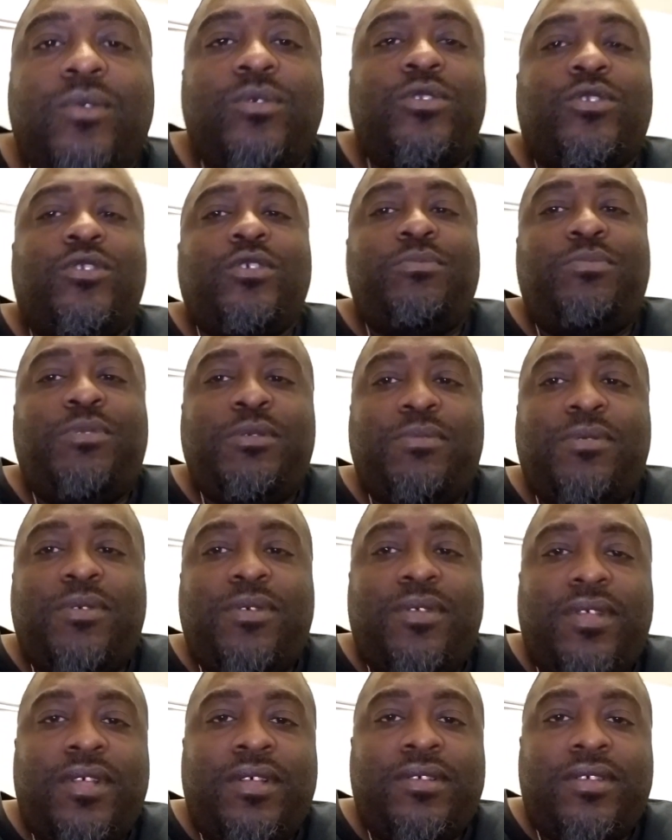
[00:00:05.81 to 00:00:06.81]
What's good,
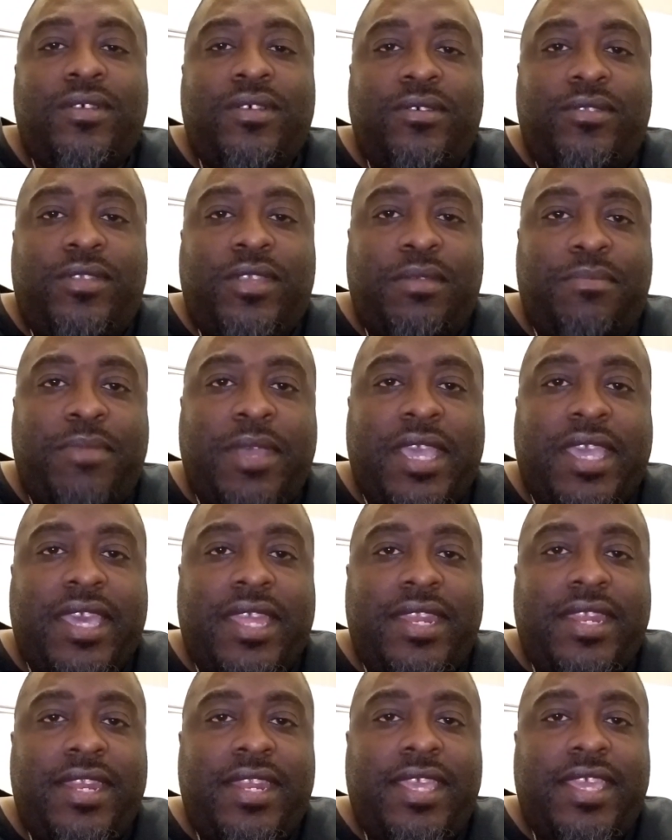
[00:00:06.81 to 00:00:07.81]
people? Uncle Hotep back
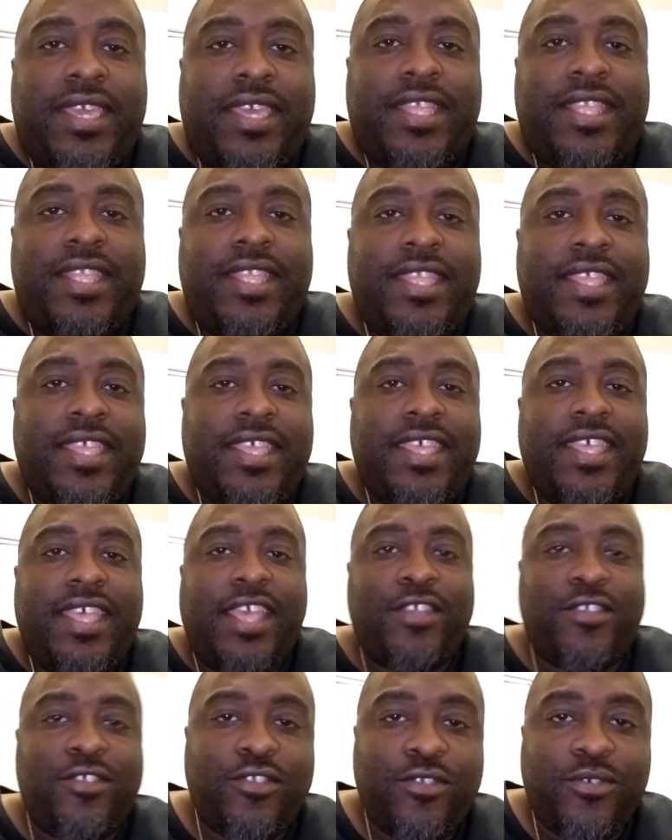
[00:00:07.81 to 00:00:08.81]
at it again.
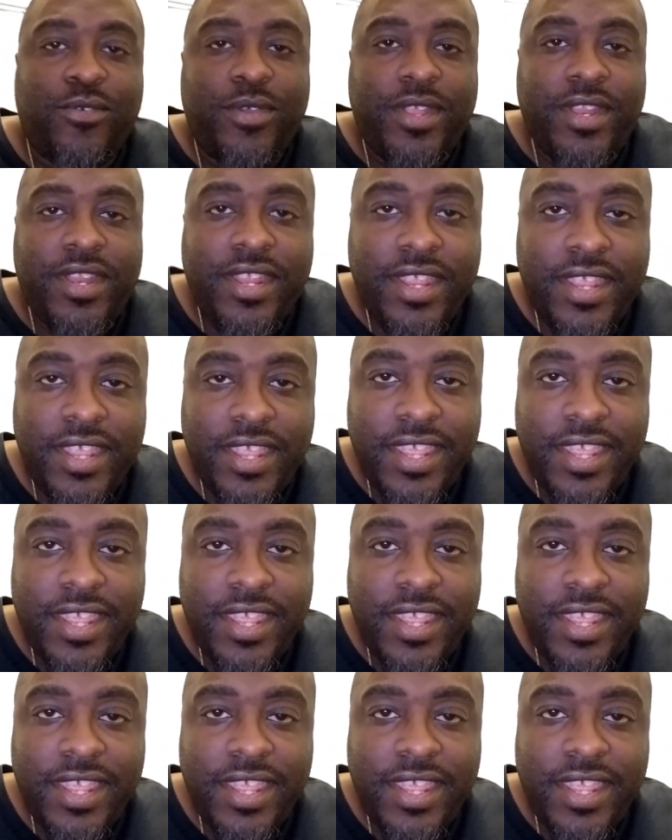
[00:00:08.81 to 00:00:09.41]
How y'all doing?